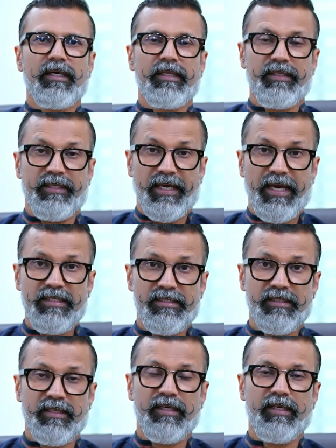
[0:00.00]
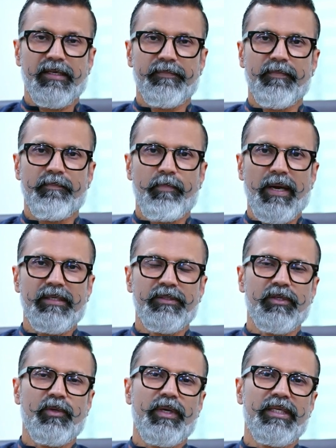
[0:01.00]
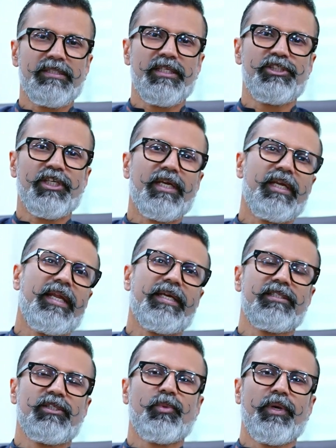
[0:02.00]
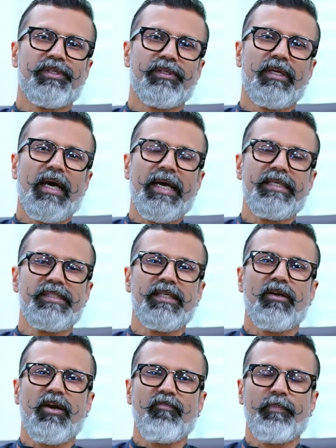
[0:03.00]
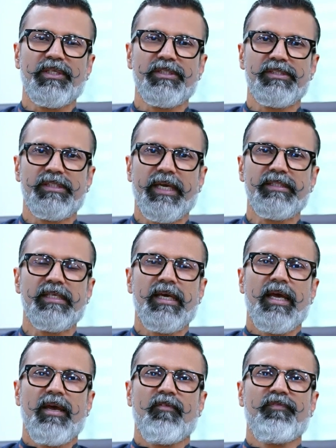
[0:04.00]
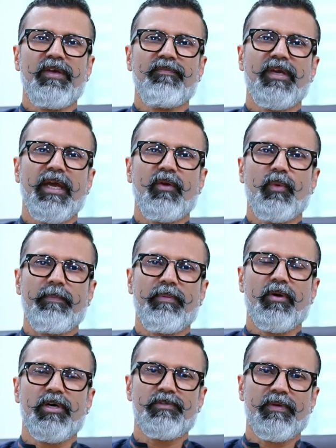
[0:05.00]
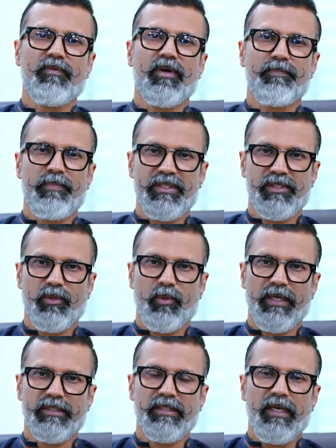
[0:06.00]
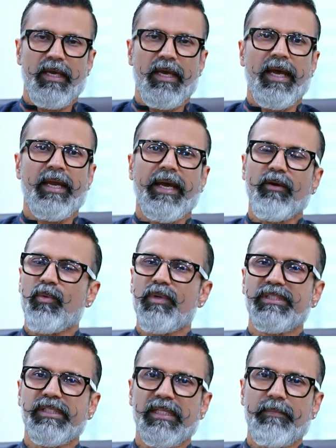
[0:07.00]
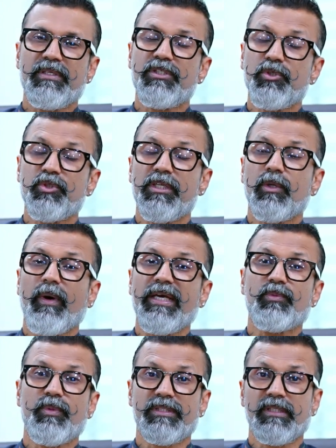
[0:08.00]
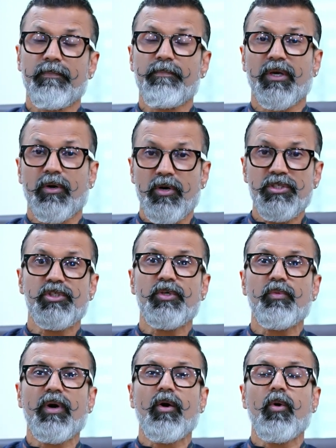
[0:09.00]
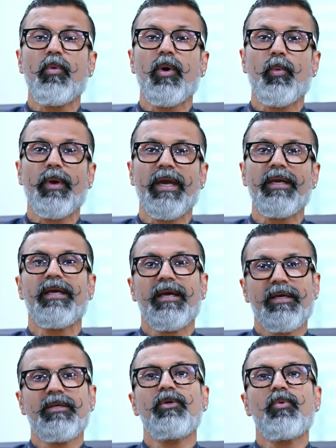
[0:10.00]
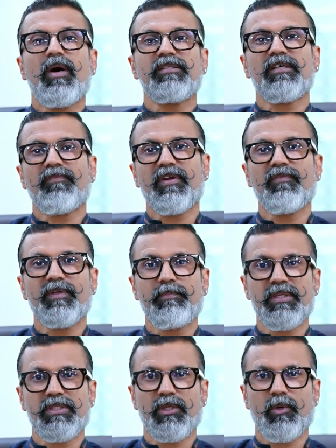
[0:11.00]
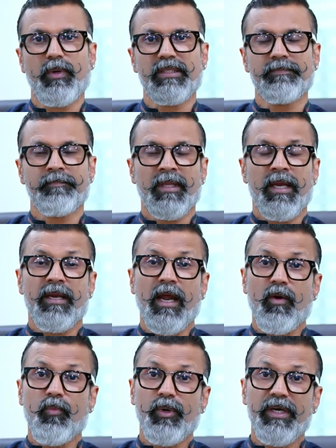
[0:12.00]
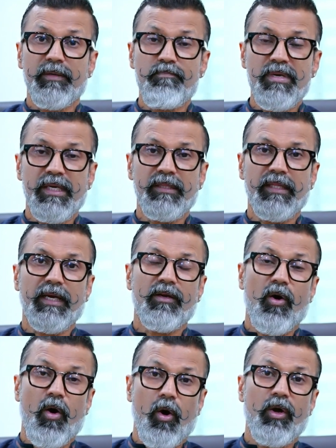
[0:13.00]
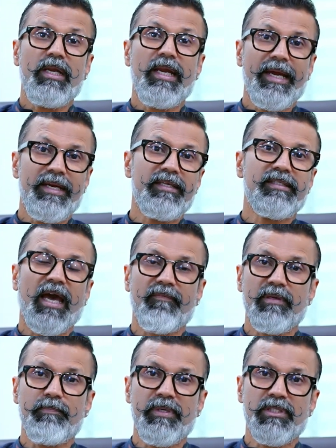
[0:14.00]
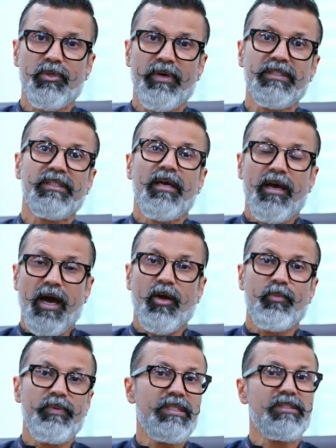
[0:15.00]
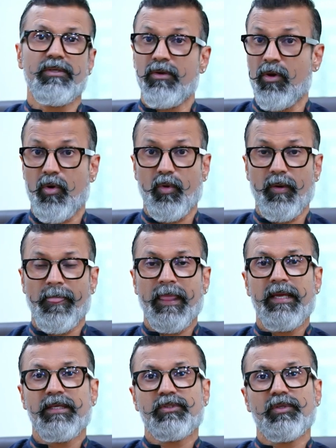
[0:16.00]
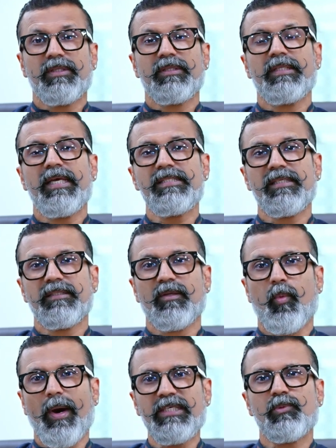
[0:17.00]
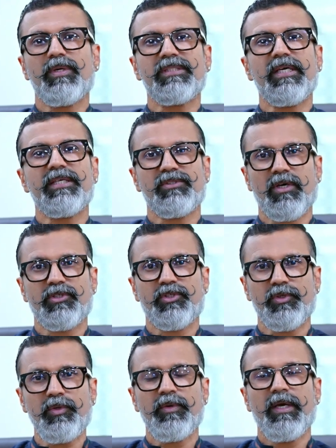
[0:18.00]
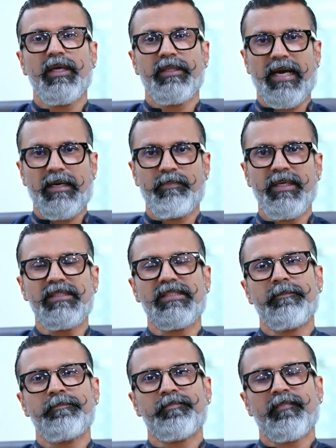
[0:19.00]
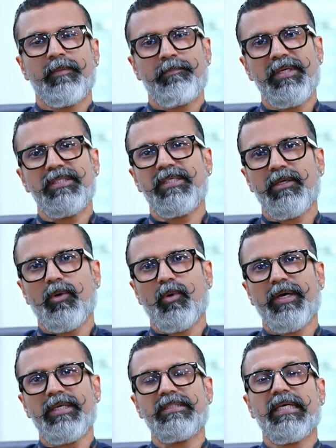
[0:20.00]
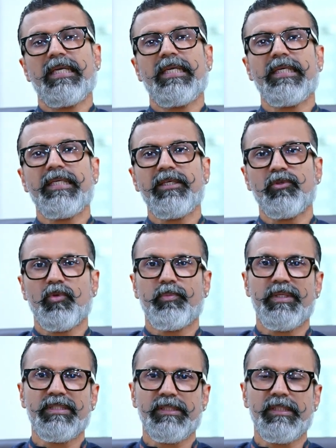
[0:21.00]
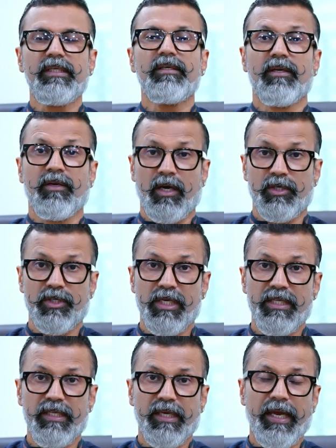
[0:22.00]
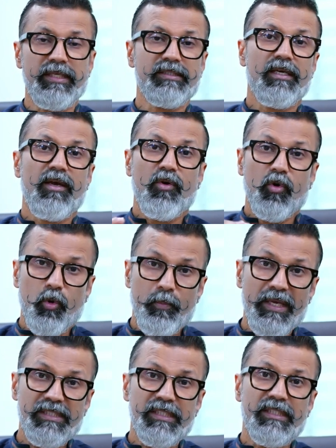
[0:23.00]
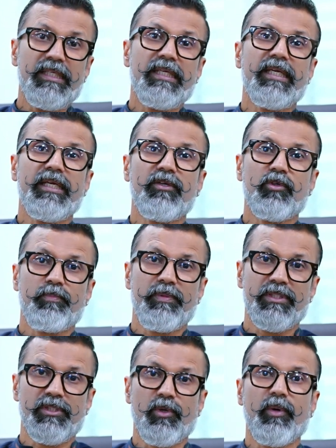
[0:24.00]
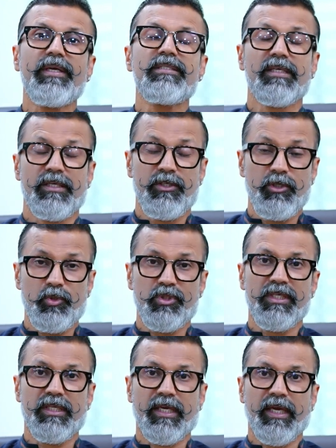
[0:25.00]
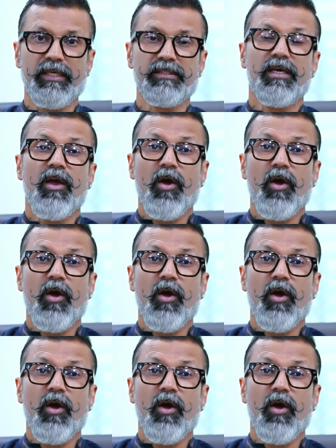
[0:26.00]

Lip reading: Yes, but you know, it's the chicken and egg situation. I see a lot of patients says we've gained weight because we've got PCOS, and I always tell them it's usually the vice versa. Because you are overweight, you are suffering with PCOS. Now, would it mean that all ladies having PCOS are obese? No. So the vice versa is not true. That means PCOS leading to obesity, not really the case. Obesity leading to PCOS, usually the case.